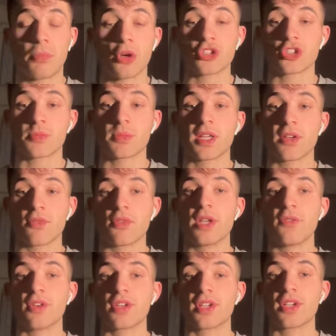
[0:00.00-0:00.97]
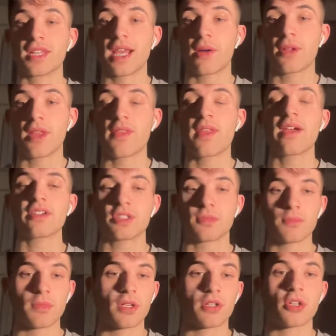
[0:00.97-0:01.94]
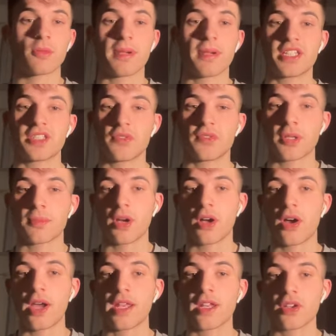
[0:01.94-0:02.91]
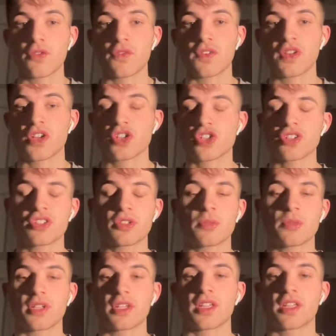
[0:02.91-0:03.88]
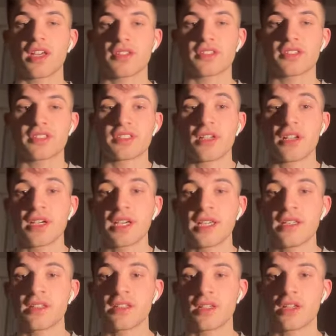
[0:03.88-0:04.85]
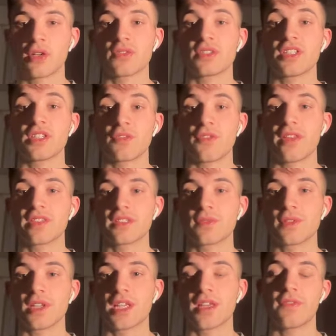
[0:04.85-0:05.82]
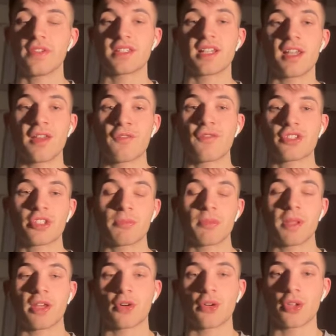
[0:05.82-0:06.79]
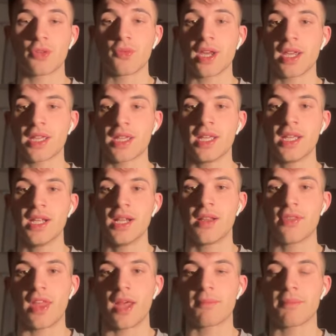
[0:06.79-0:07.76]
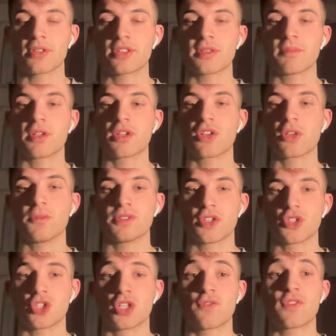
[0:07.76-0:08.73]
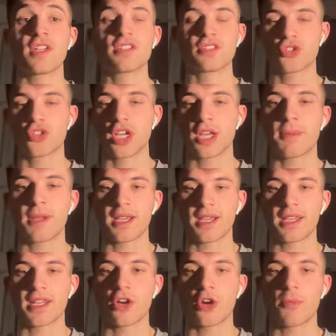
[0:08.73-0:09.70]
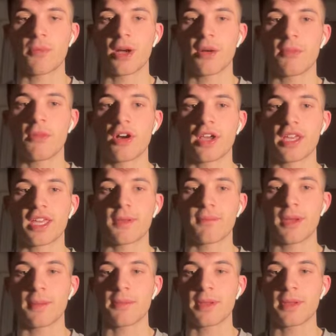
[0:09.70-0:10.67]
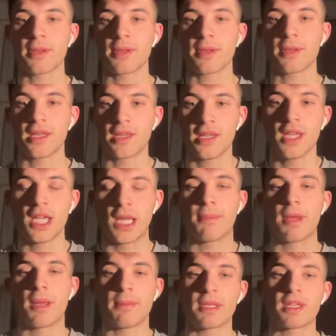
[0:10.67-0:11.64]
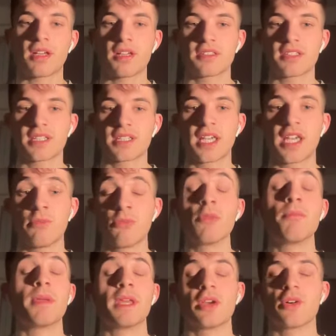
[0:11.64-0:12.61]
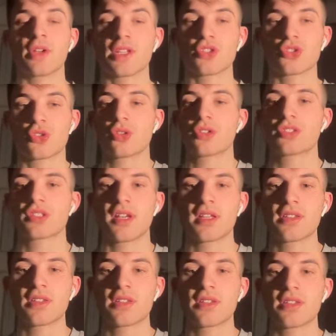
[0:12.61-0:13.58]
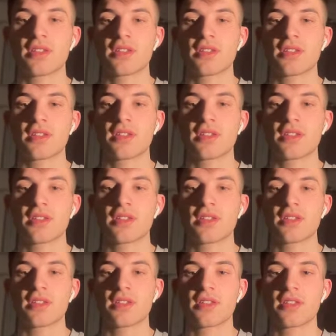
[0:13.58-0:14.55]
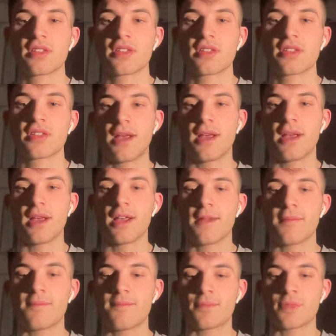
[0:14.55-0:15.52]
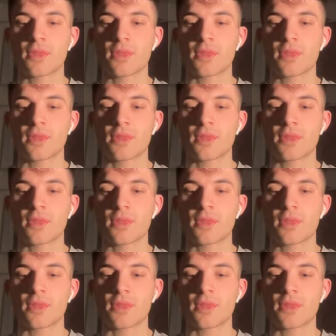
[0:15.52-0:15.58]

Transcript: possibly a really, really good outlet there as a good player to run behind, a good finisher, someone that can cut inside, and obviously defensively, if he's a left footer playing on the right, that puts him in a good position if he is to track back and help out marking Mbappe. Mbappe cutting in would be on his strong side, so that would be a good thing there. But